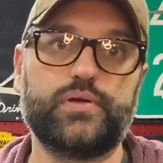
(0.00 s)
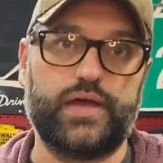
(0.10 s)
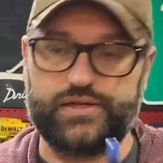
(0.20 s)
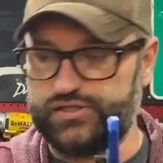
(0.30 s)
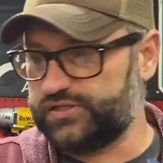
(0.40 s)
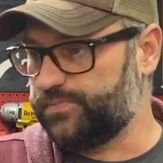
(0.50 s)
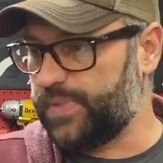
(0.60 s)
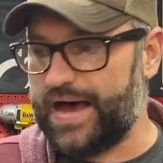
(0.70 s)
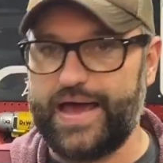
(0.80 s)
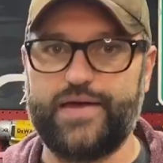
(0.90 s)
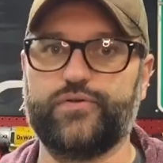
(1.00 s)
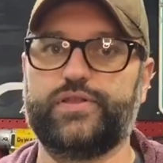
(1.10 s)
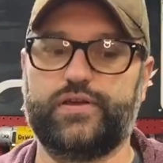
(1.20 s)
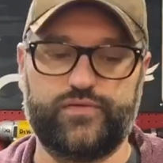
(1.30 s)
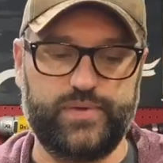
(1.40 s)
and just buy
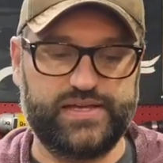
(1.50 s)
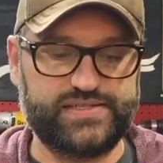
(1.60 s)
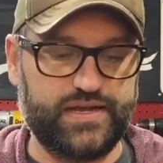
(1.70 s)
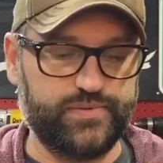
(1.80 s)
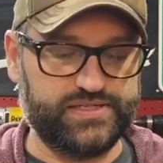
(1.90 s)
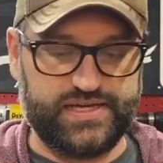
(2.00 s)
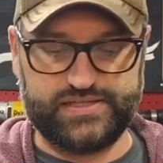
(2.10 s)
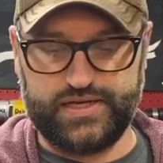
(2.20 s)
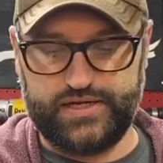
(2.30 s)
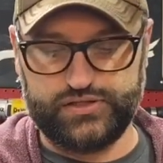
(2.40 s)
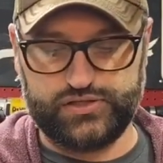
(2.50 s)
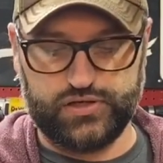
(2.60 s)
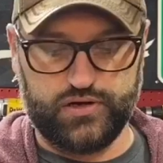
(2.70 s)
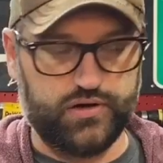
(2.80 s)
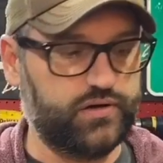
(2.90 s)
everything from that setup because that's going to
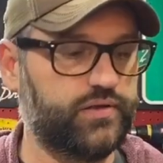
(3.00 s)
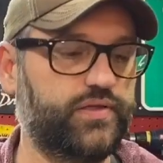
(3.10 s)
ensure